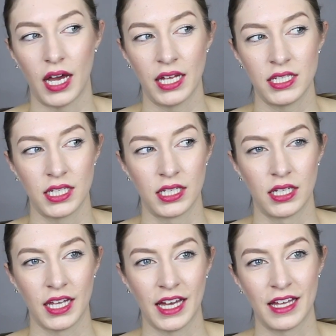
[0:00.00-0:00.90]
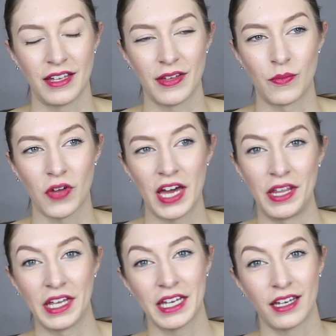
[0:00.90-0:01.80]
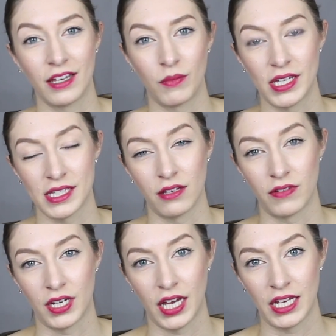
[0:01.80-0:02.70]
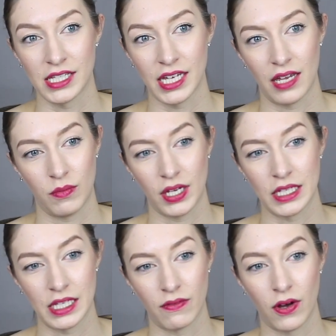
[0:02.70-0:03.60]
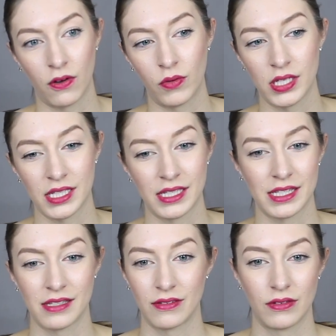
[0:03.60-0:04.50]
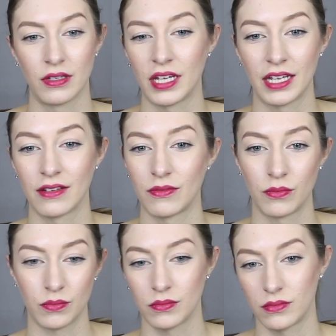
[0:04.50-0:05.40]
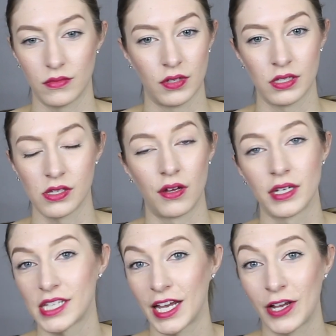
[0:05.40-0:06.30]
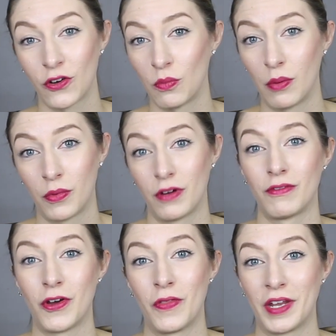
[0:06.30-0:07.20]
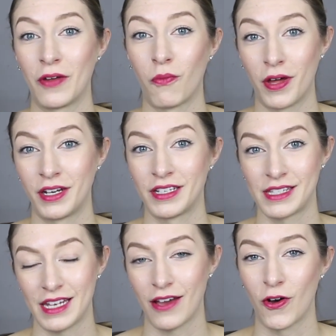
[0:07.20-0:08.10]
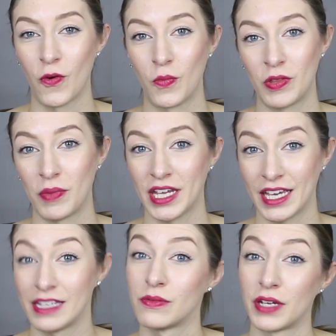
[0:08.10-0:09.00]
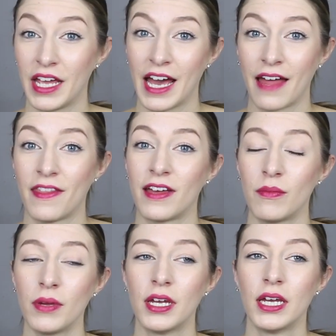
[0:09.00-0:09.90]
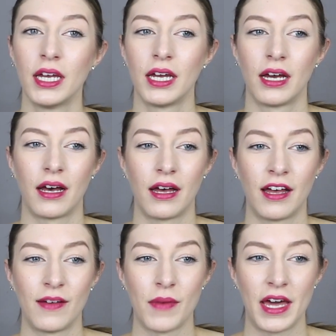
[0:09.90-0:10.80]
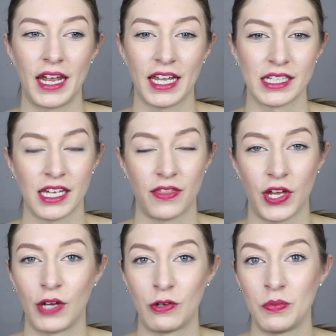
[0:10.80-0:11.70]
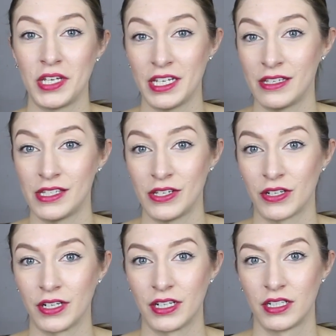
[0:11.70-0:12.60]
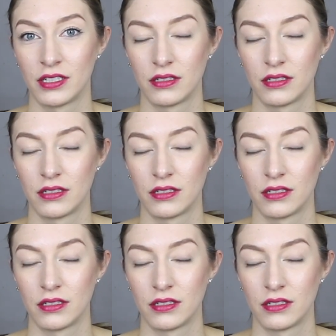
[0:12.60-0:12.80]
I didn't, like, I'm kind of like kicking myself in hindsight because I've always, since, like, as long as I can remember, I've known that I wanted to stay home with my kids when I had them, and I guess I thought it would be easier